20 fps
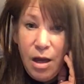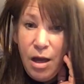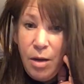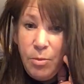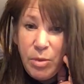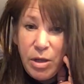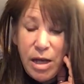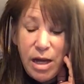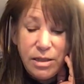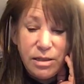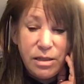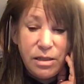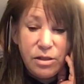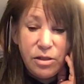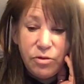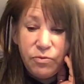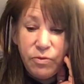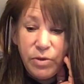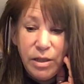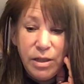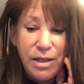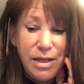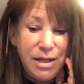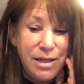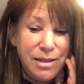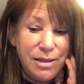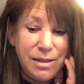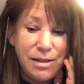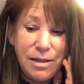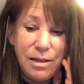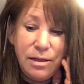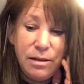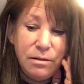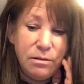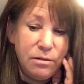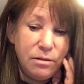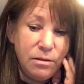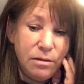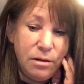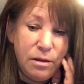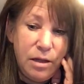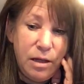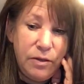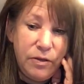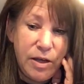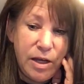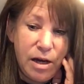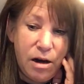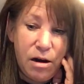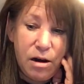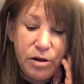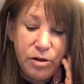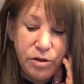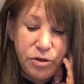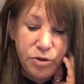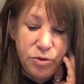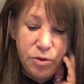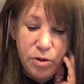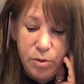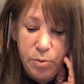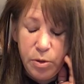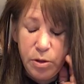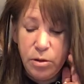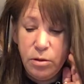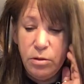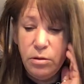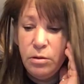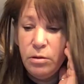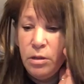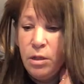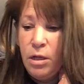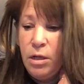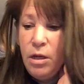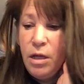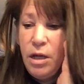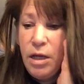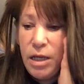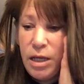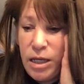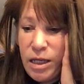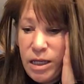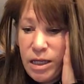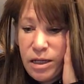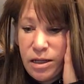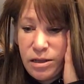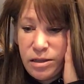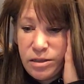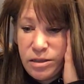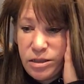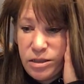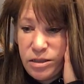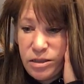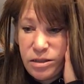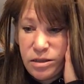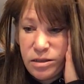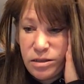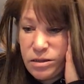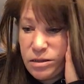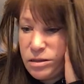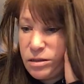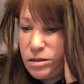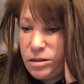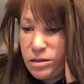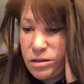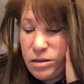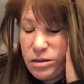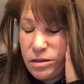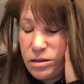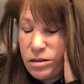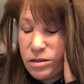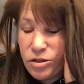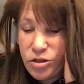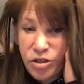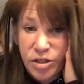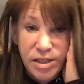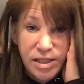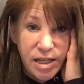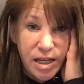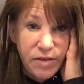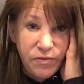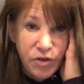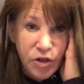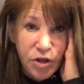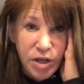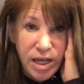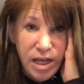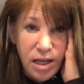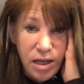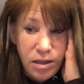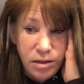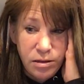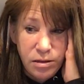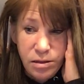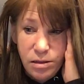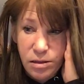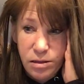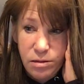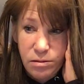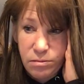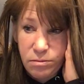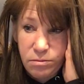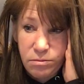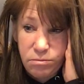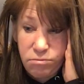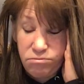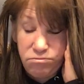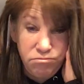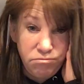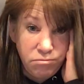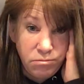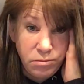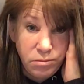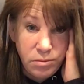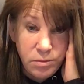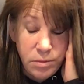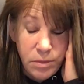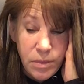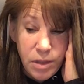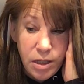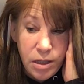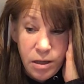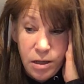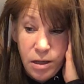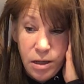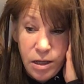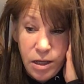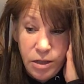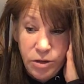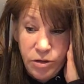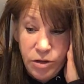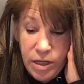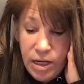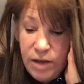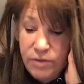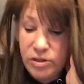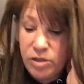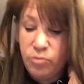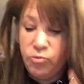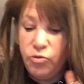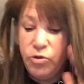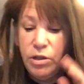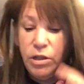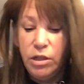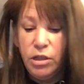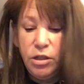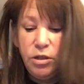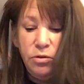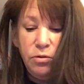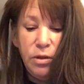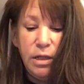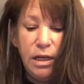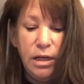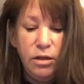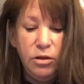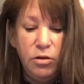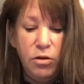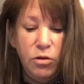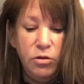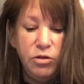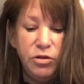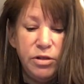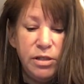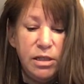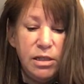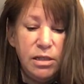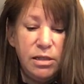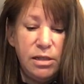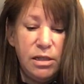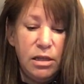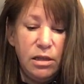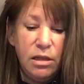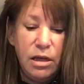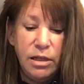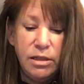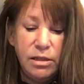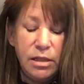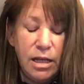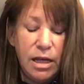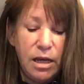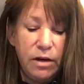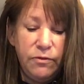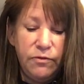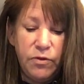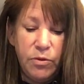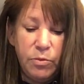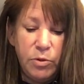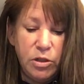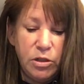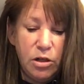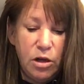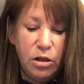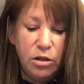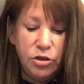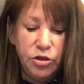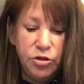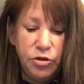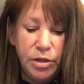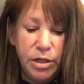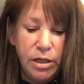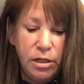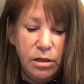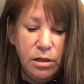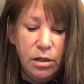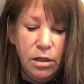But guys, these are really easy and they are adorable, and just save your cans. And you can have some really cute candle holders. These tea lights, again, are from the Dollar Tree.